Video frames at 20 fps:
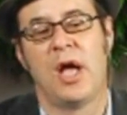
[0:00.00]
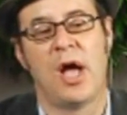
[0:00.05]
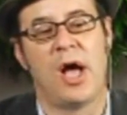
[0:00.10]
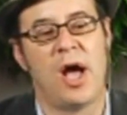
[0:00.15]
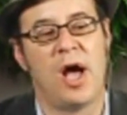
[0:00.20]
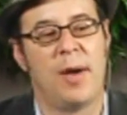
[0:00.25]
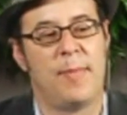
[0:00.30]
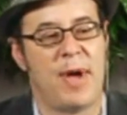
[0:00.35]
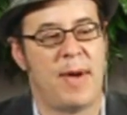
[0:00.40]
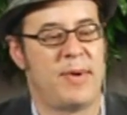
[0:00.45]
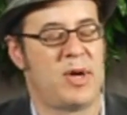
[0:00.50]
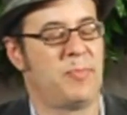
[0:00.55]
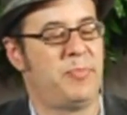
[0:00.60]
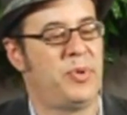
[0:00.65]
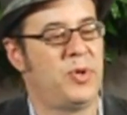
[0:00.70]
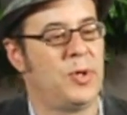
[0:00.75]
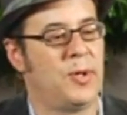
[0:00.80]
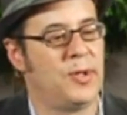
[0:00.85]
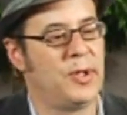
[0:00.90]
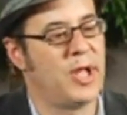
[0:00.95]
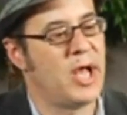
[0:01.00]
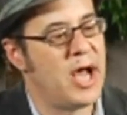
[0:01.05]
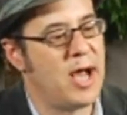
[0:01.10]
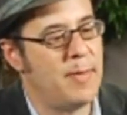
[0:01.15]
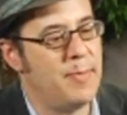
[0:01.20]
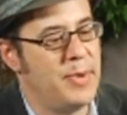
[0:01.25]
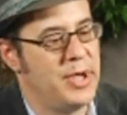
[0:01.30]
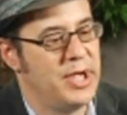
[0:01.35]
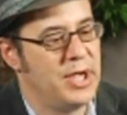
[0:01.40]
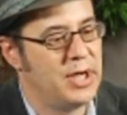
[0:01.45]
I'm going to pull
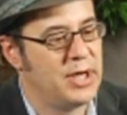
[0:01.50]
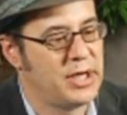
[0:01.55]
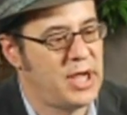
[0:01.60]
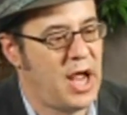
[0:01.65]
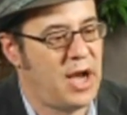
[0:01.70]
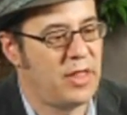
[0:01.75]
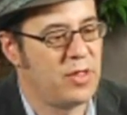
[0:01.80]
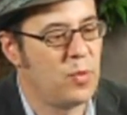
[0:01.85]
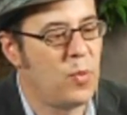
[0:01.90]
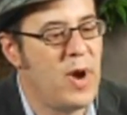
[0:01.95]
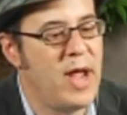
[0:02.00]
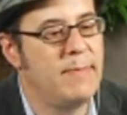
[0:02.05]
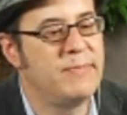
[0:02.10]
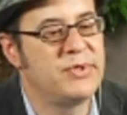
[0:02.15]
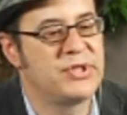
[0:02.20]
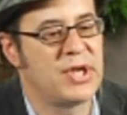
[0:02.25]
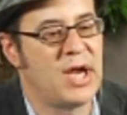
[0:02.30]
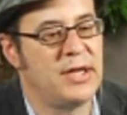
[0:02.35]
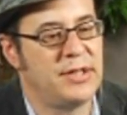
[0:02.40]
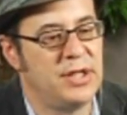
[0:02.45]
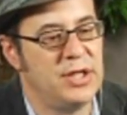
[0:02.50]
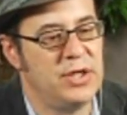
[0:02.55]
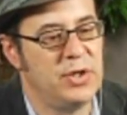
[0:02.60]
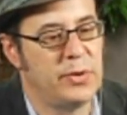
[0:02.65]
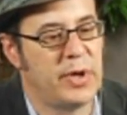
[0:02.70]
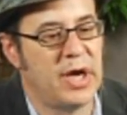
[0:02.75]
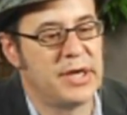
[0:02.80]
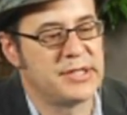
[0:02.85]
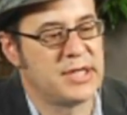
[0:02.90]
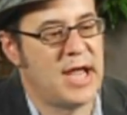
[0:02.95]
up kind of the website that you
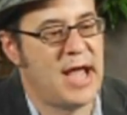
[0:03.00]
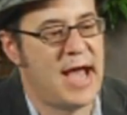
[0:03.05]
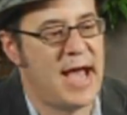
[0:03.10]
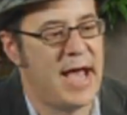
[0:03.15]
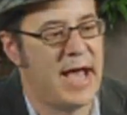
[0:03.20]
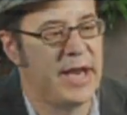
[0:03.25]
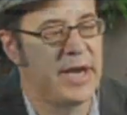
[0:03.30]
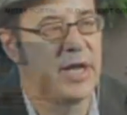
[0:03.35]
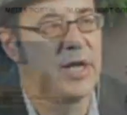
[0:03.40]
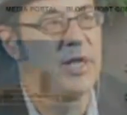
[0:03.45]
guys had